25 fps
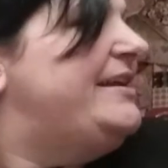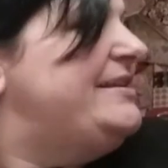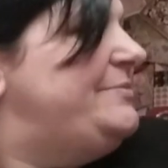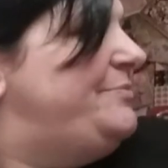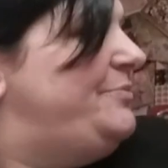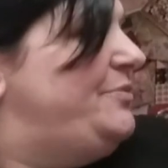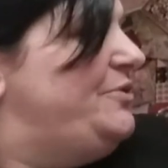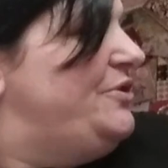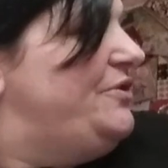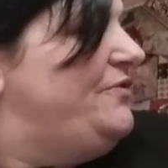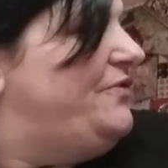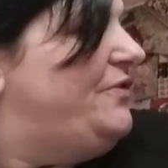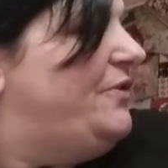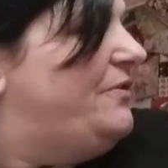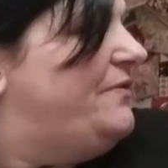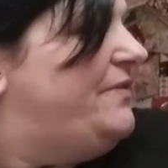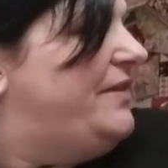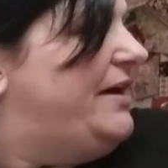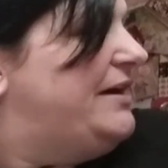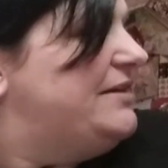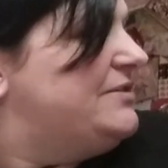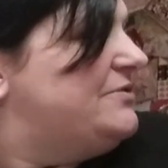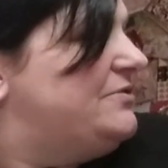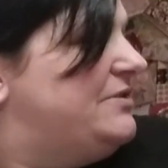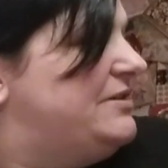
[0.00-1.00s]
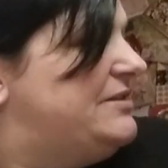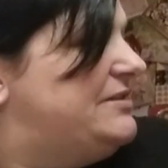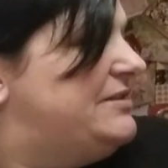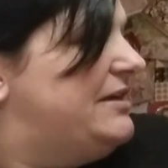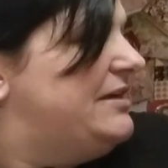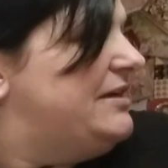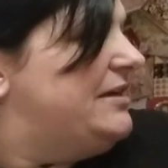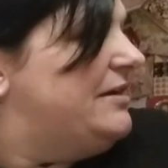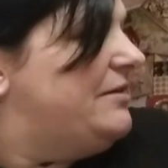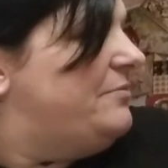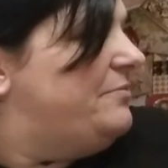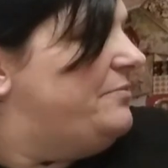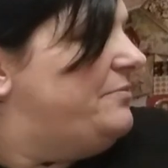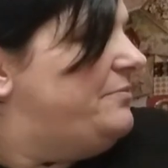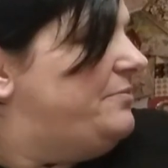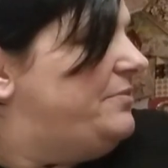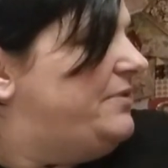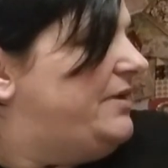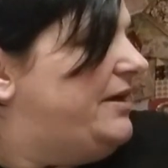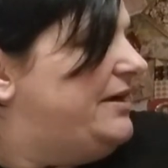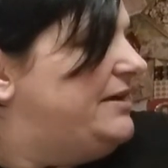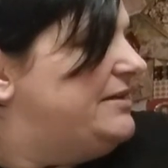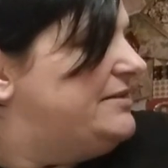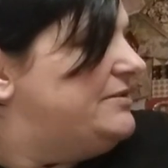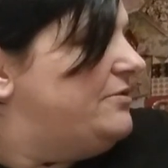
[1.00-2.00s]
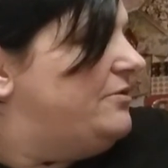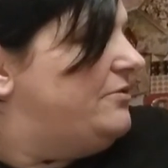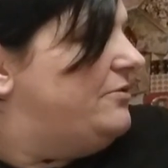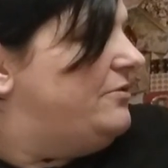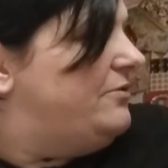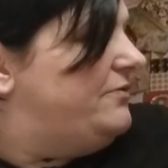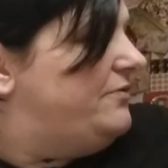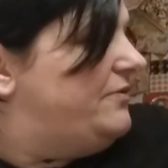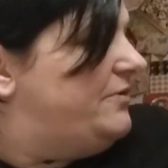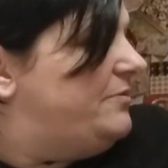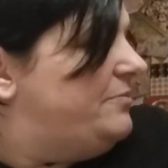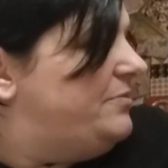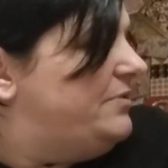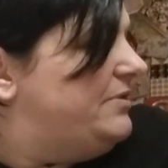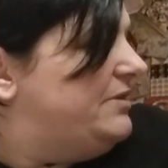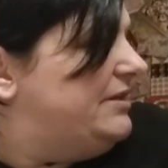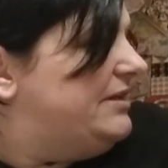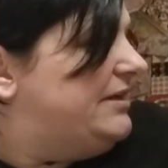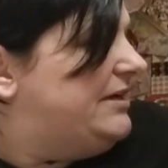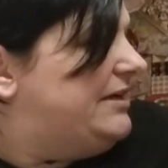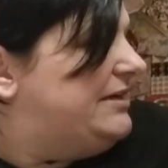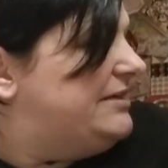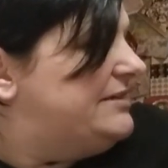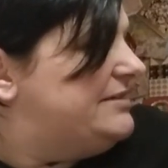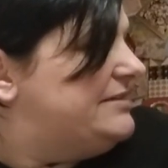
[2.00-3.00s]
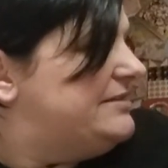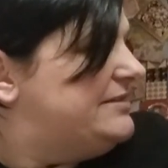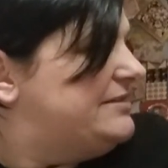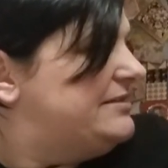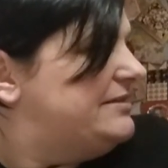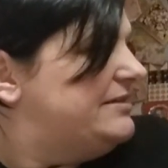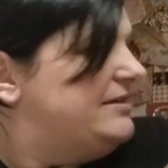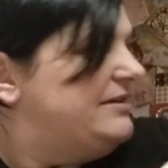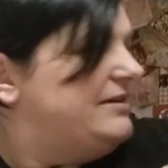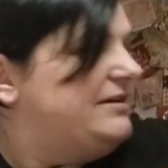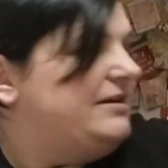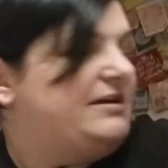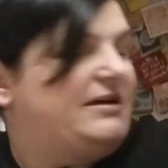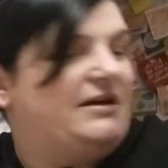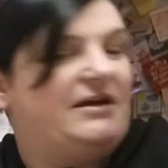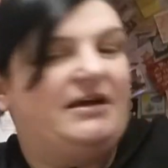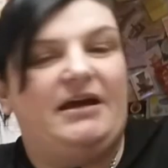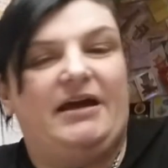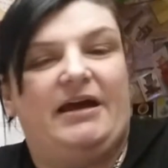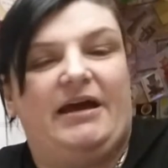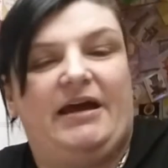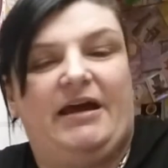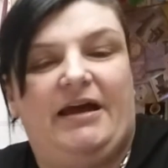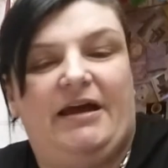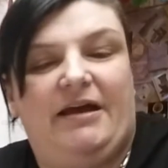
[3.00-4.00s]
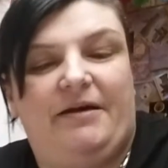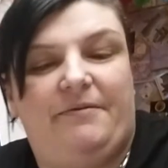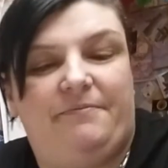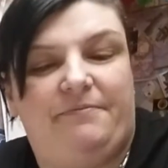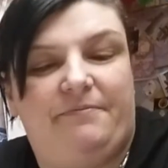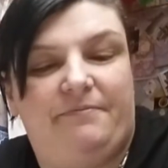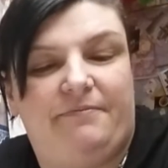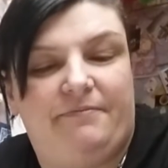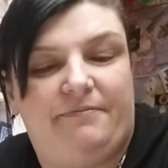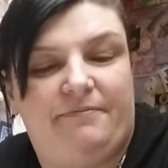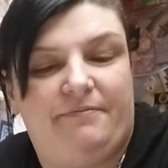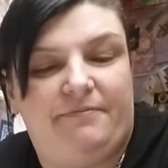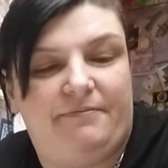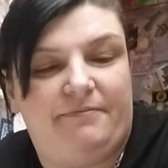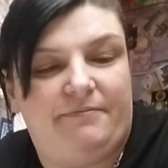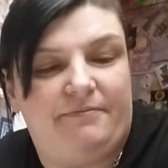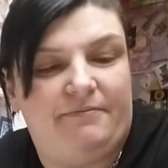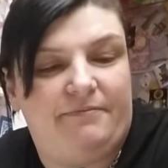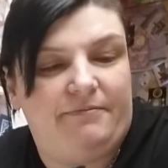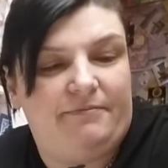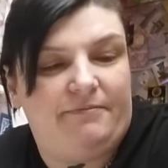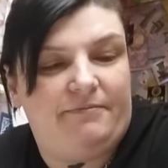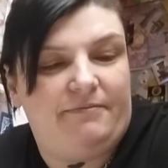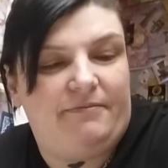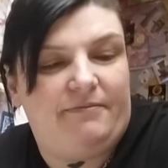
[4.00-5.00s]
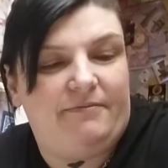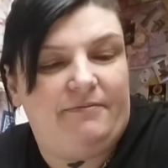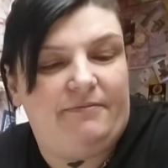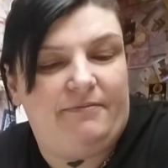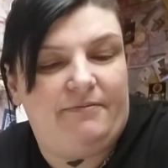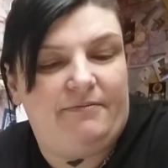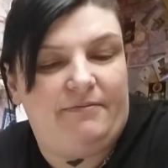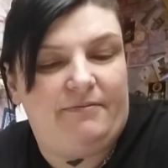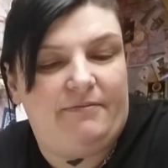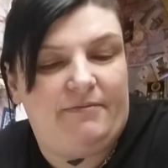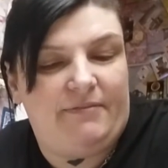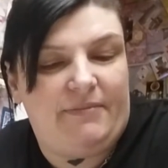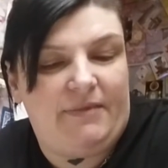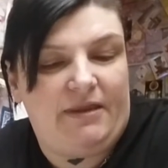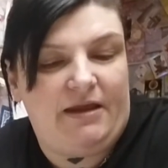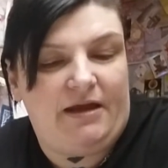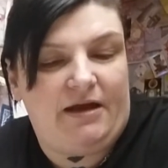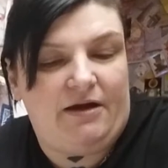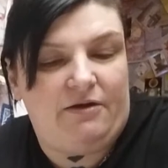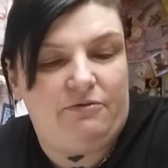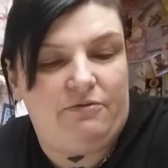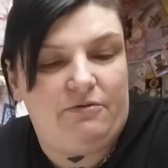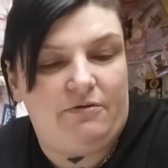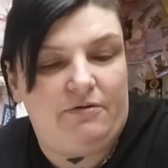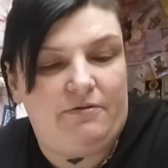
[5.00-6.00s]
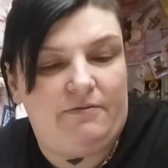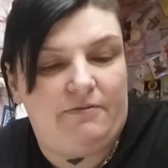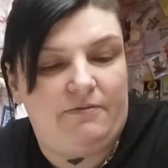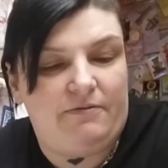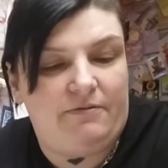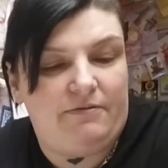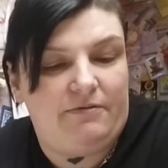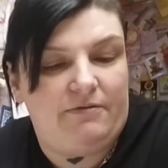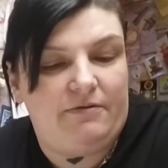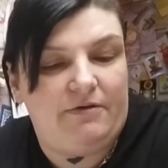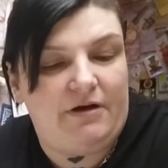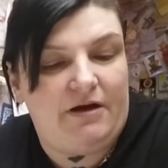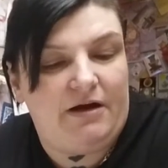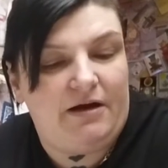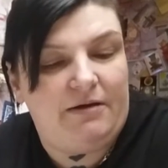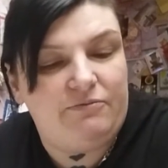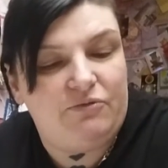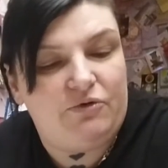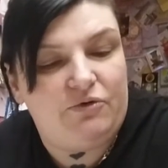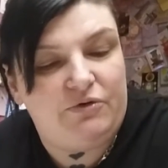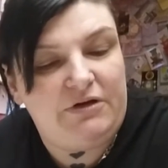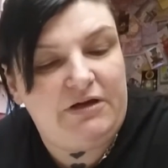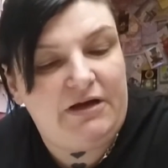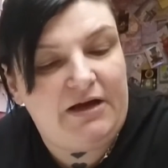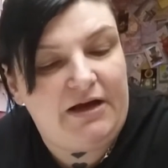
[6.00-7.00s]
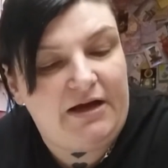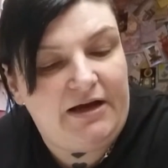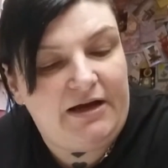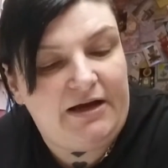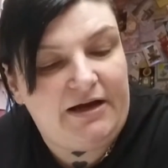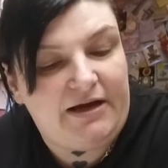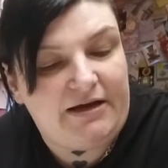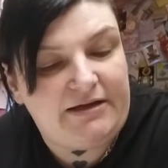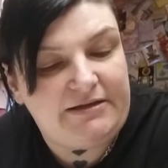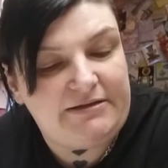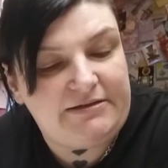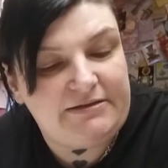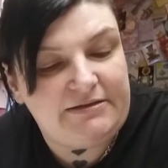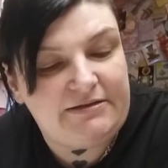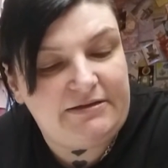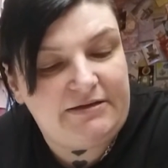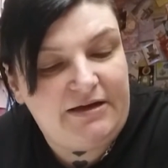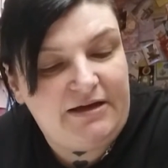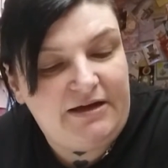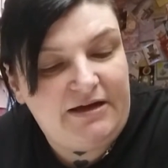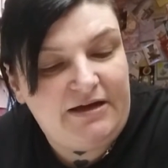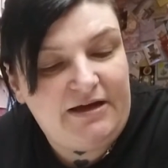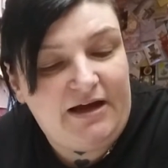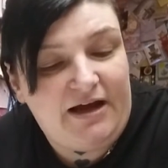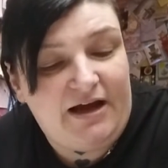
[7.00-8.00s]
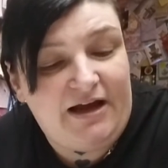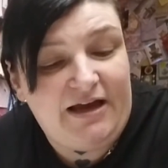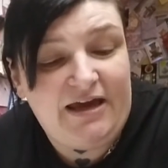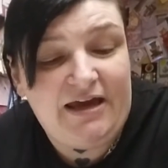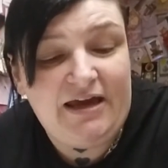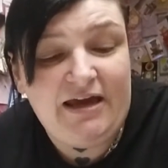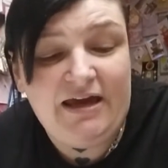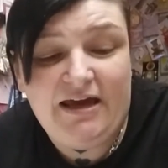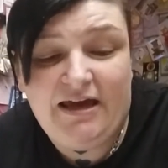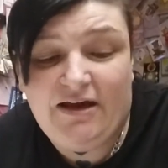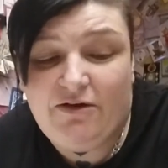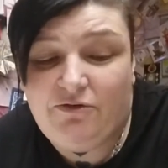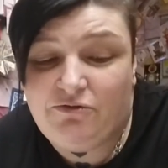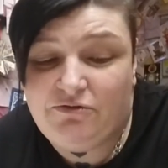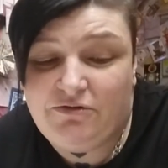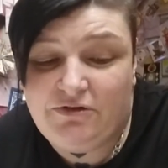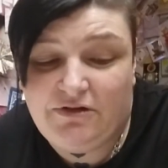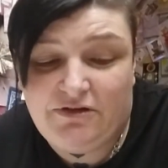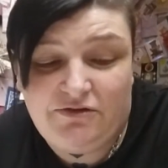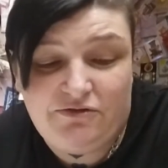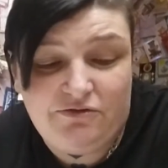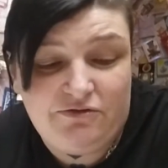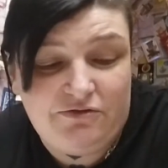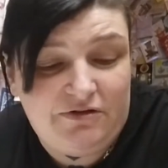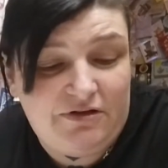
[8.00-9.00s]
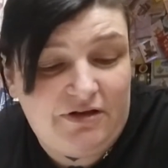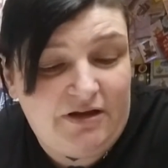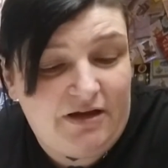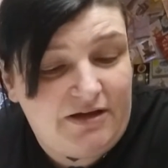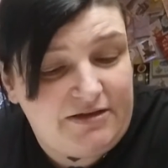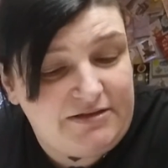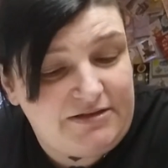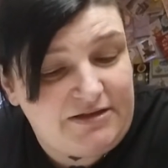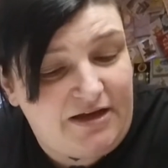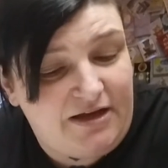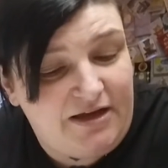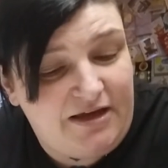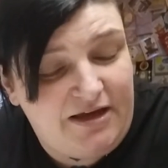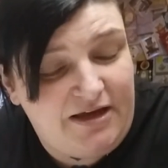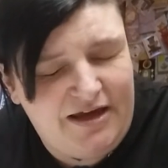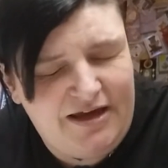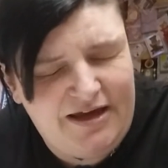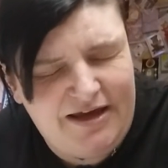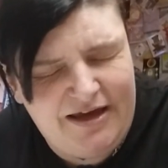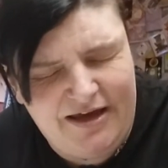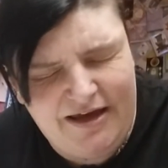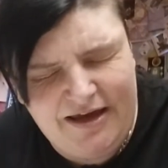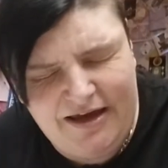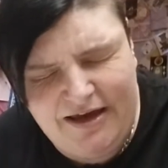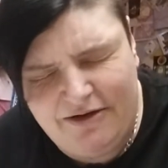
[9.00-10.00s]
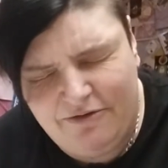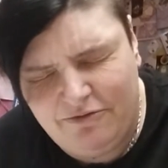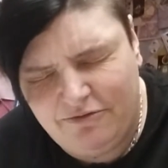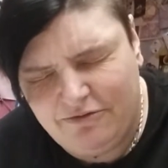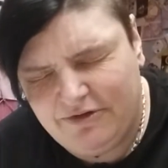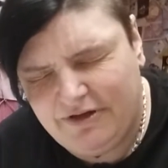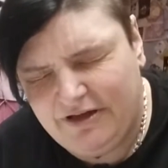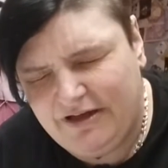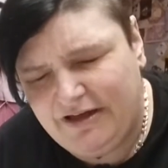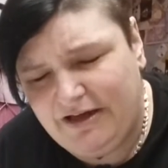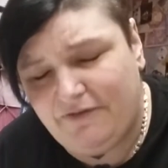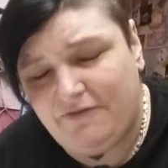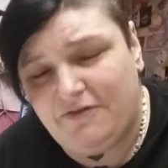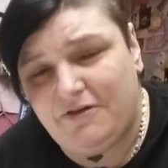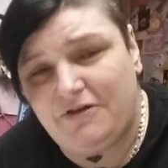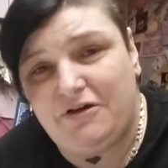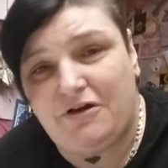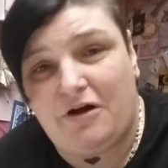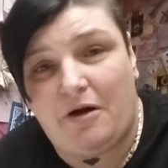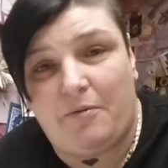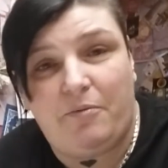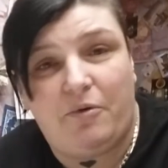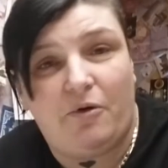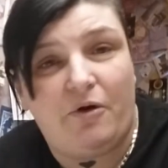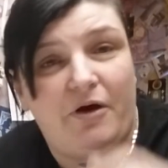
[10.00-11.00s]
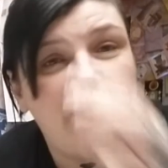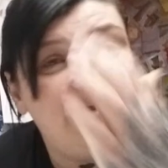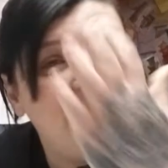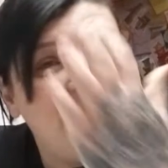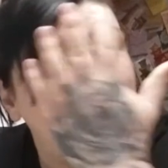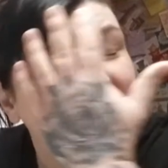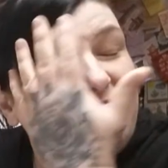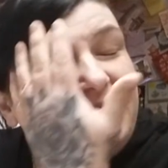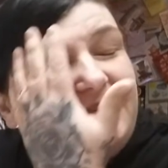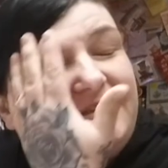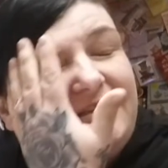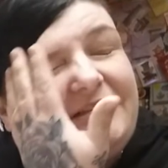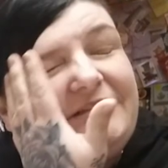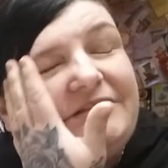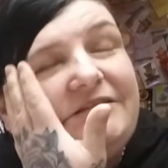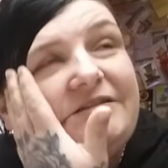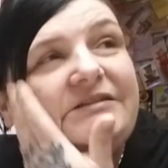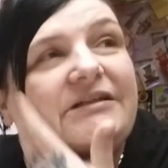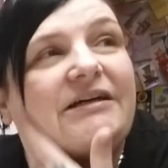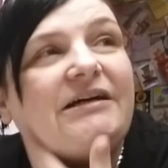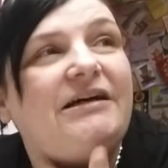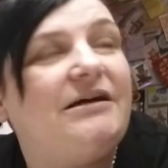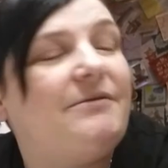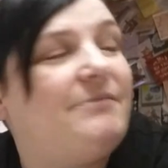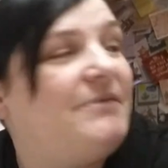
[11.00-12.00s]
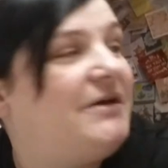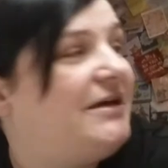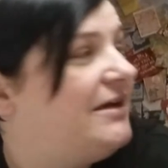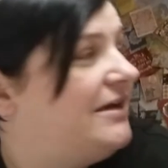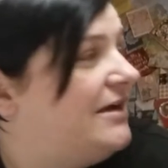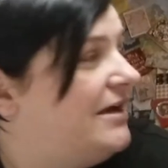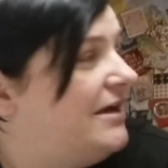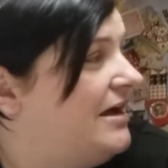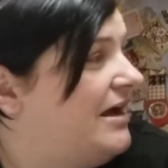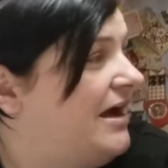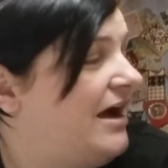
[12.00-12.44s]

It's beautiful, and that's going to take pride of place. Um, now, I'm going to add, I hate only doing this. I hate only giving you a point for that, Tammy.